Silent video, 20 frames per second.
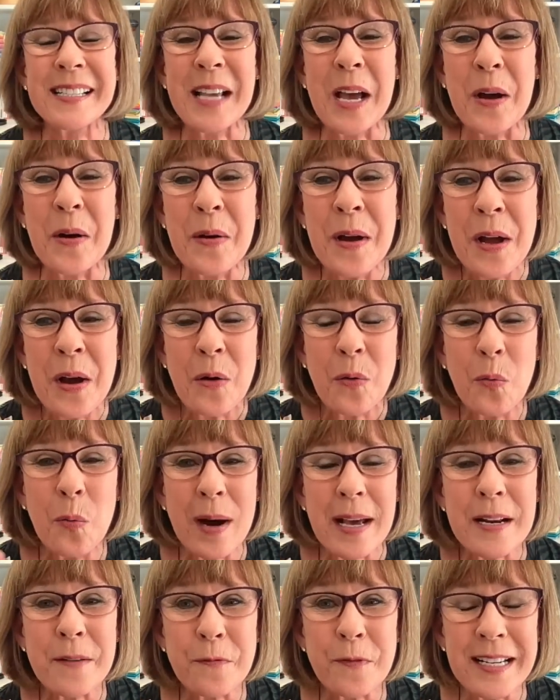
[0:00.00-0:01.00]
So
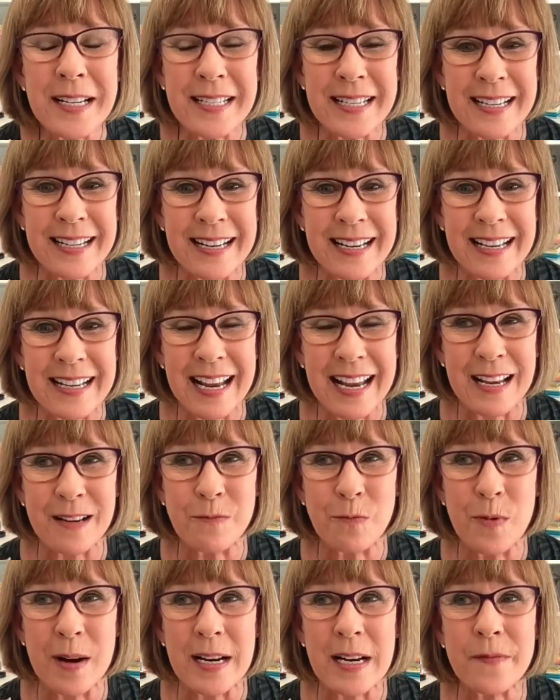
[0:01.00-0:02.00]
what if we did it,
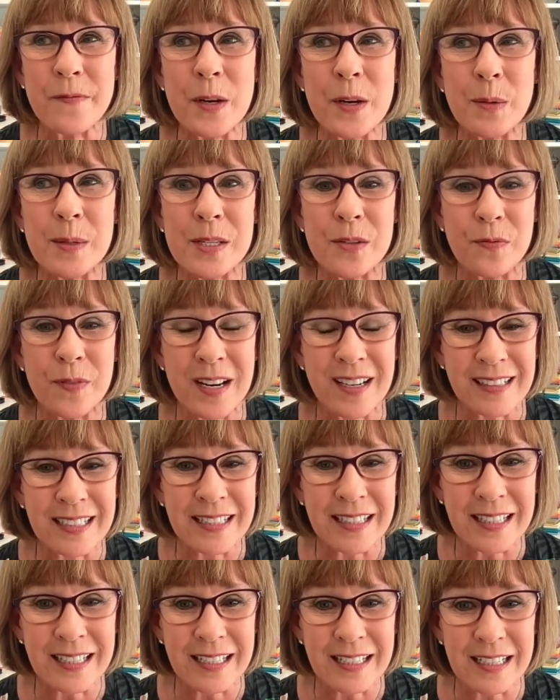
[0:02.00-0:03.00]
and what if there was
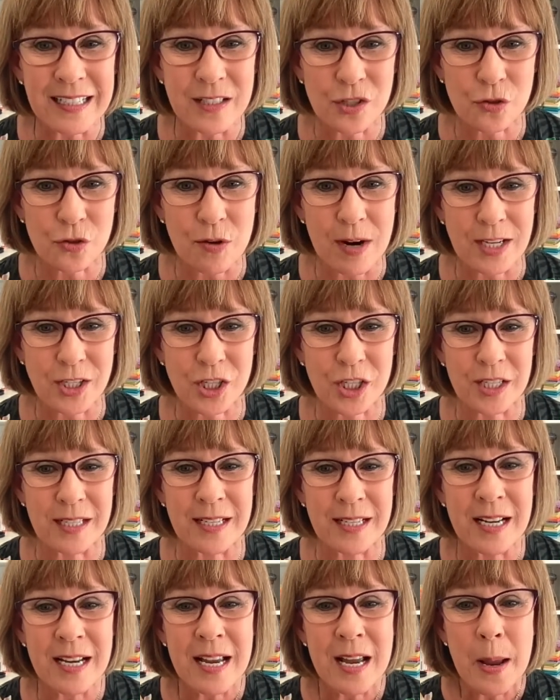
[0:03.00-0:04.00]
very little
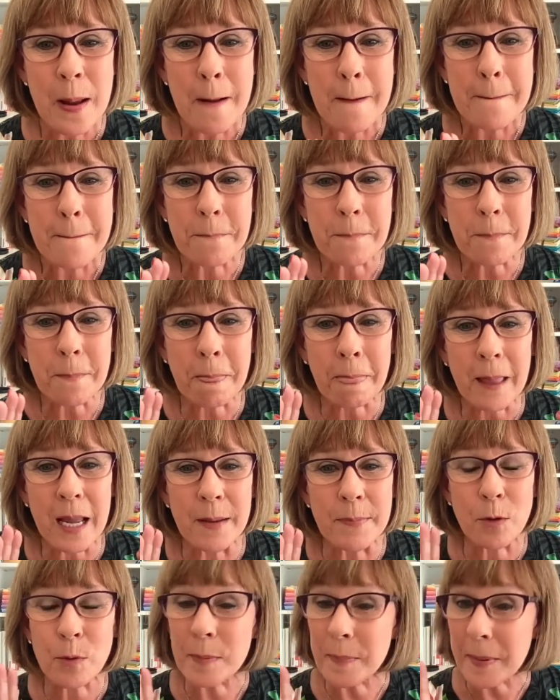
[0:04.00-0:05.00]
instruction?
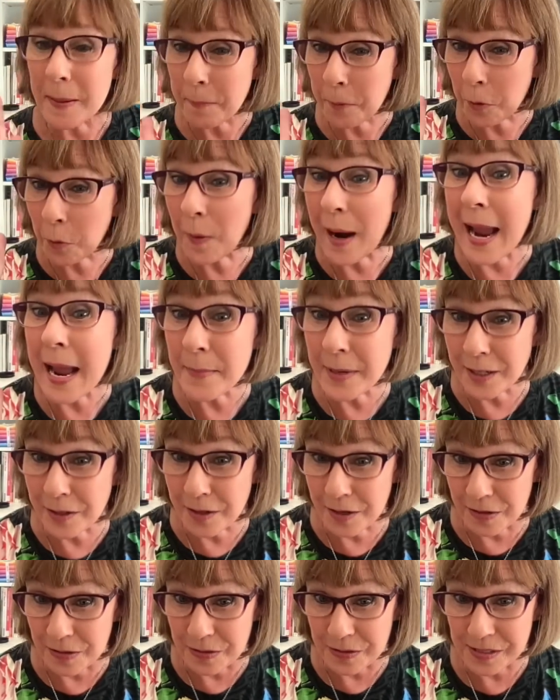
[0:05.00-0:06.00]
There would be
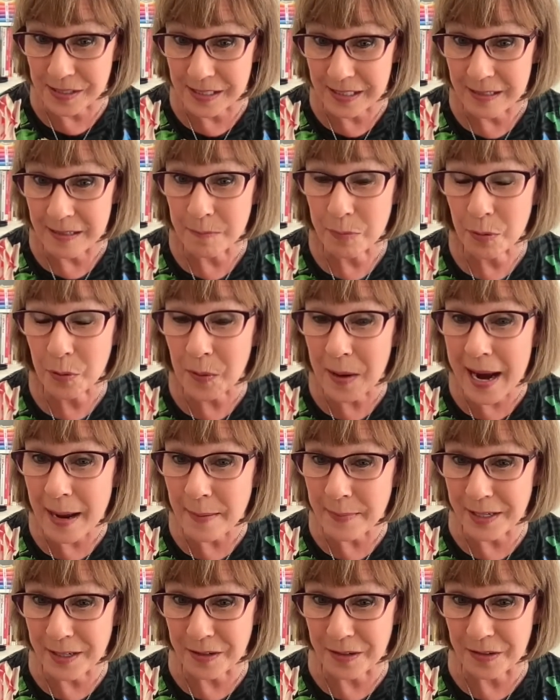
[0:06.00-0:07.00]
parameters,
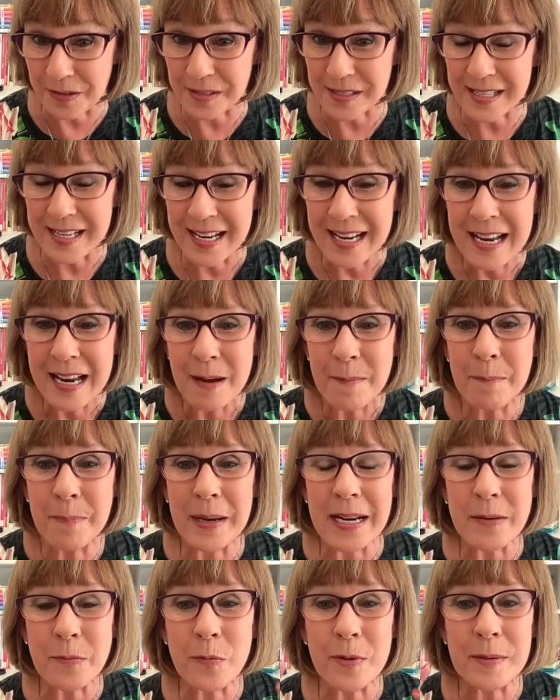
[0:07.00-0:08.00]

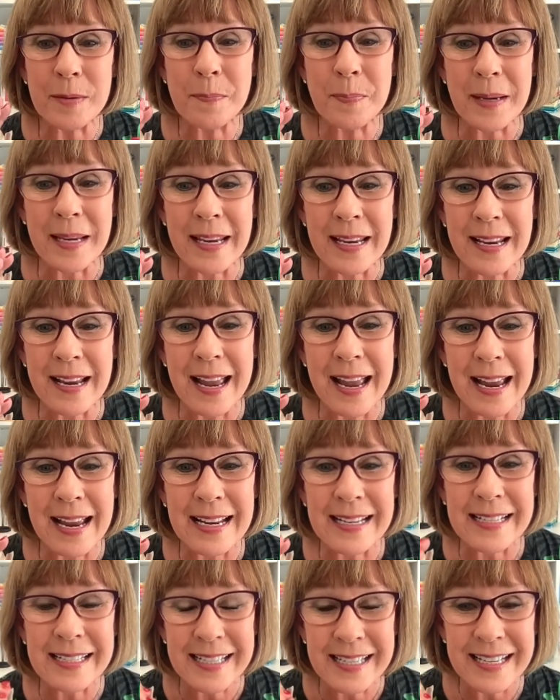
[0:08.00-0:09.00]
but it would be
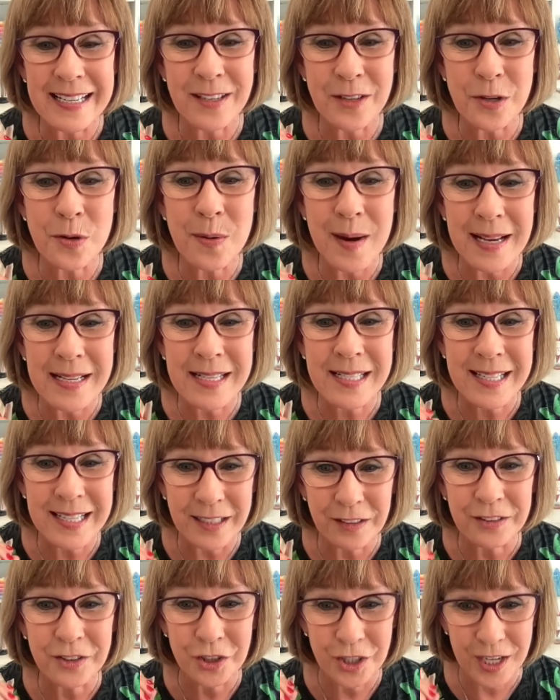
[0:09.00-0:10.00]
a TQS
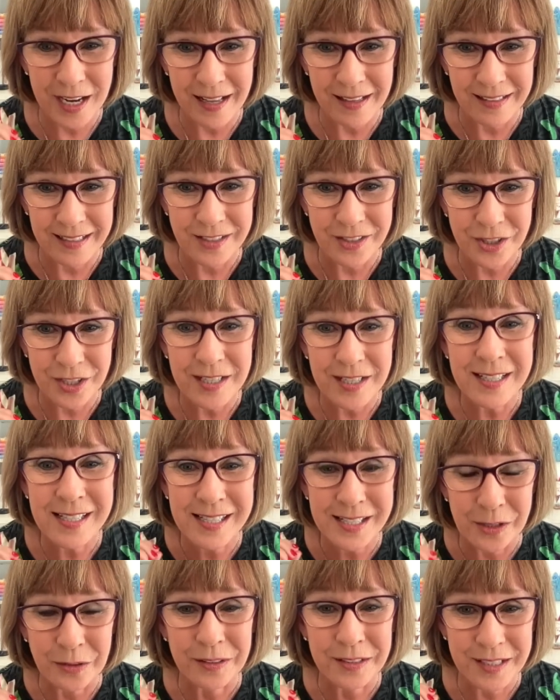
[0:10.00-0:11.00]
Guild Challenge,
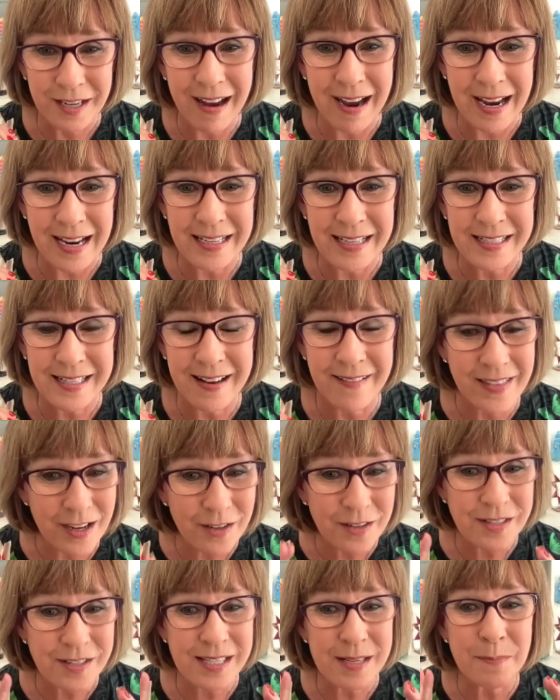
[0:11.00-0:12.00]
silk ties. And
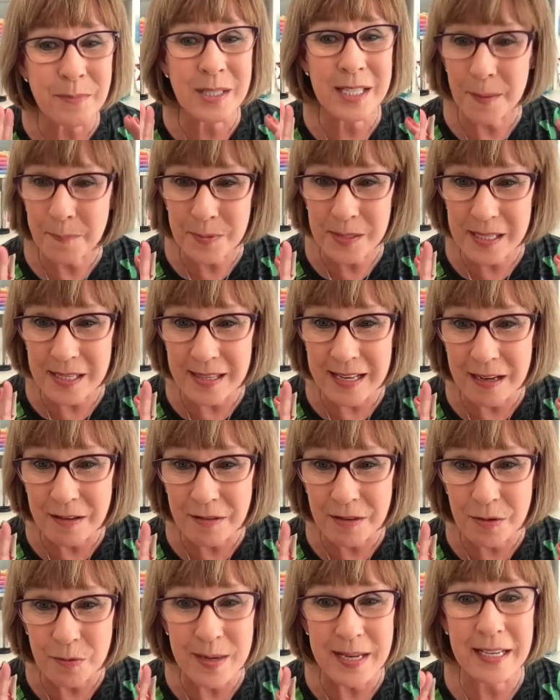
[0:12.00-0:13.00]
there are some tips in
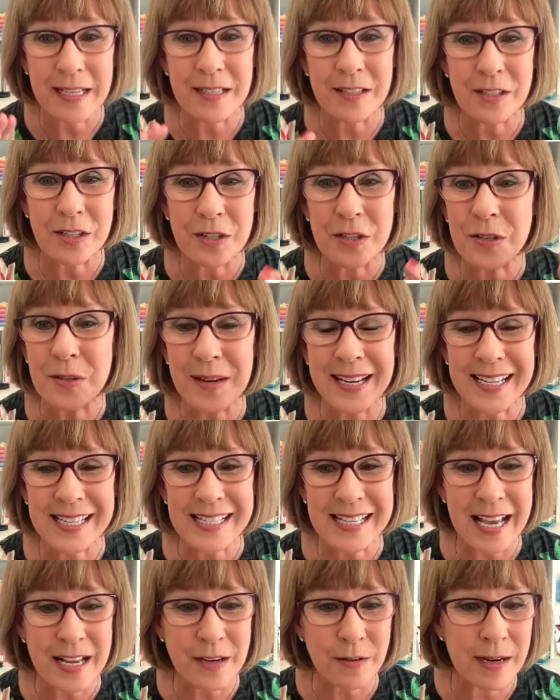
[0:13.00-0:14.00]
there that we could do,
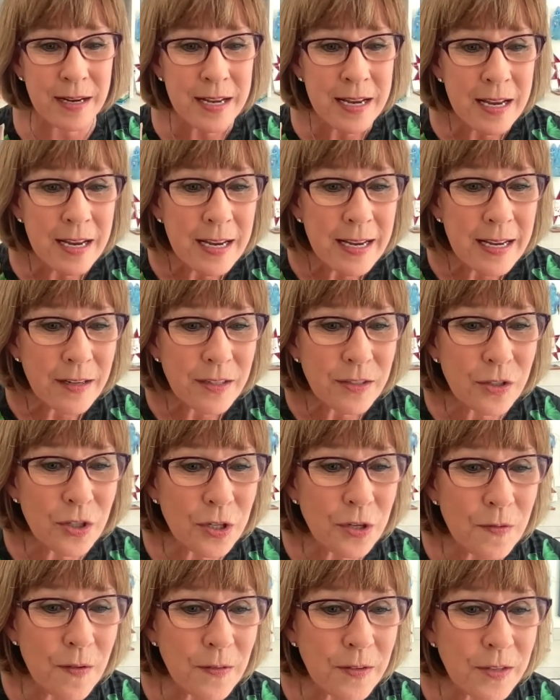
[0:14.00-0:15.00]
etc. Do
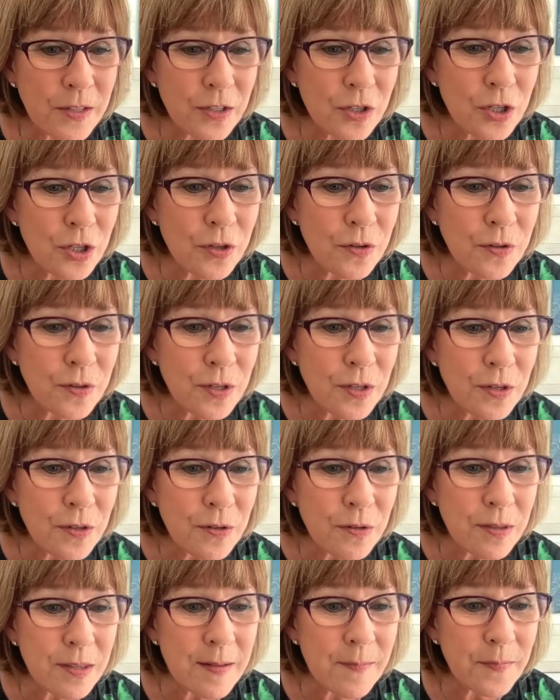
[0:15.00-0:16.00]

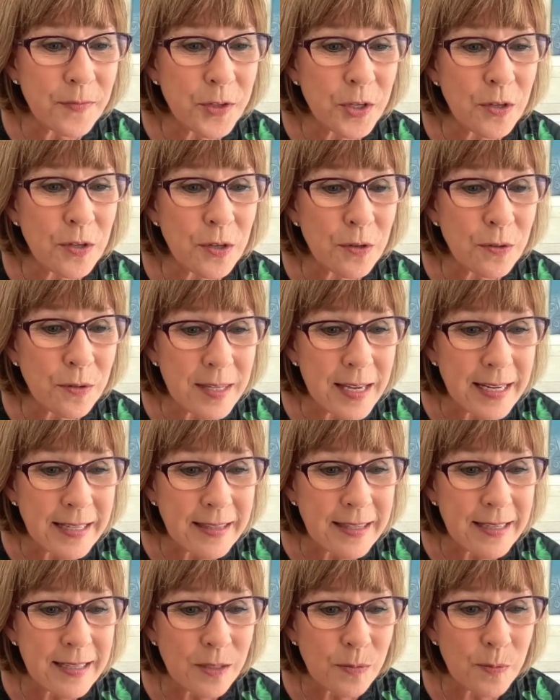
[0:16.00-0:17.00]
you
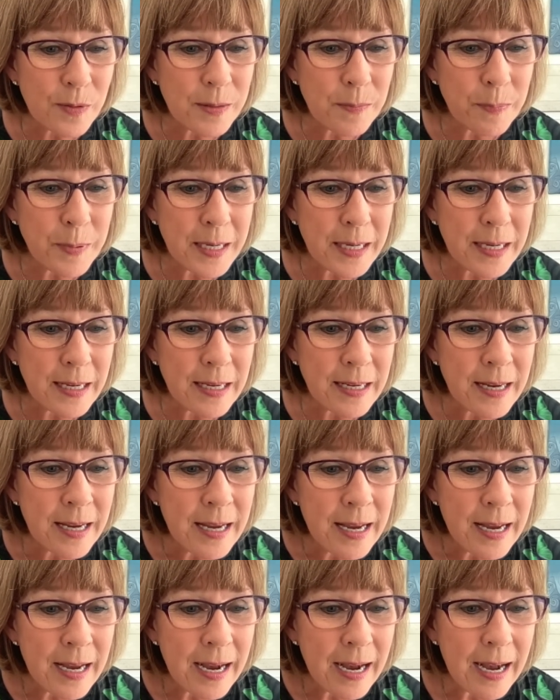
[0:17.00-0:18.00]
think this would be
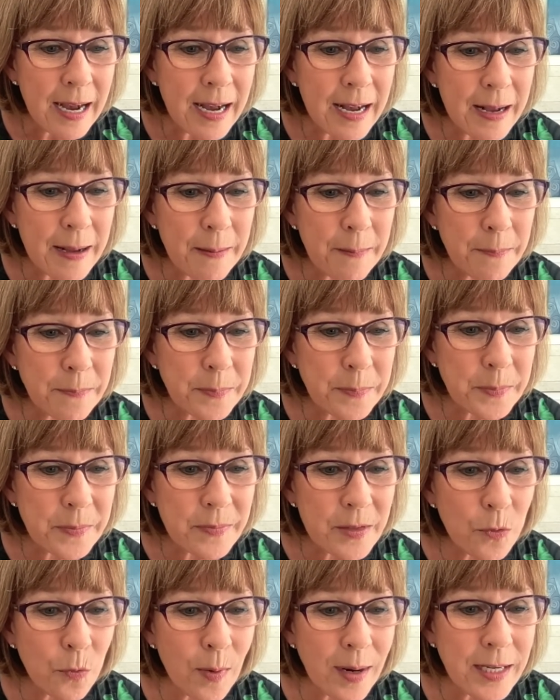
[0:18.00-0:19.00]

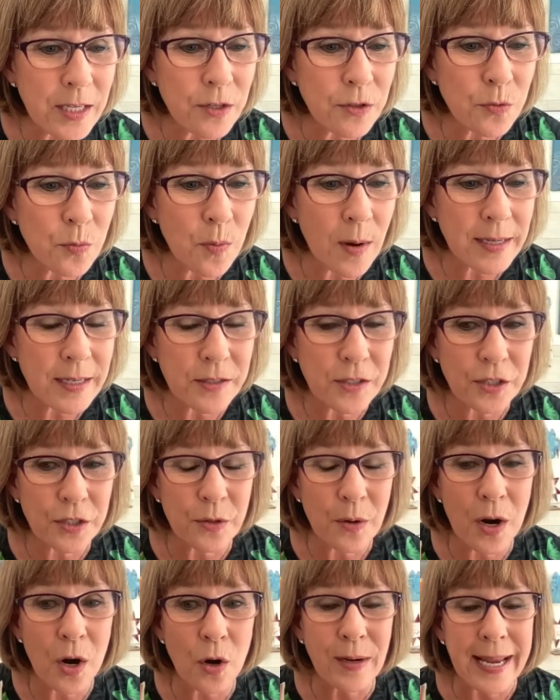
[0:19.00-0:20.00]
what you'd want to
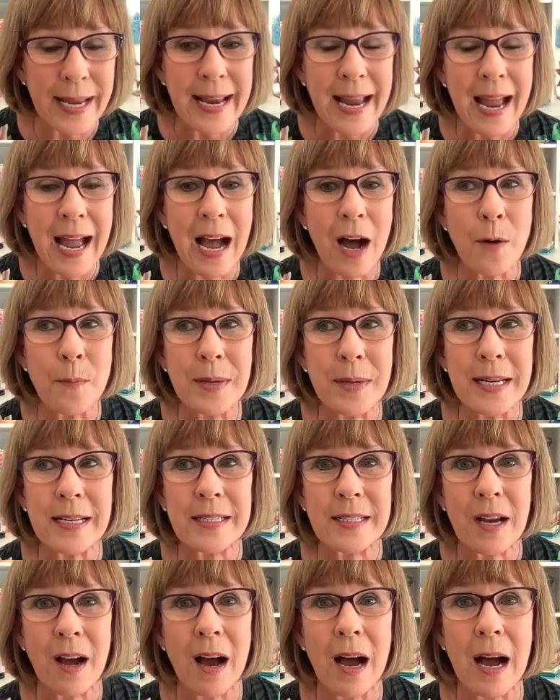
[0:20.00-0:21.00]
do? Okay, how
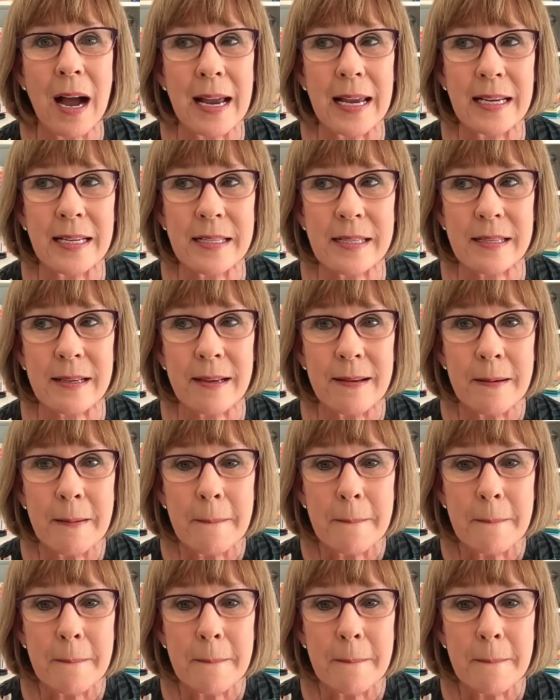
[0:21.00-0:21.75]
many ties?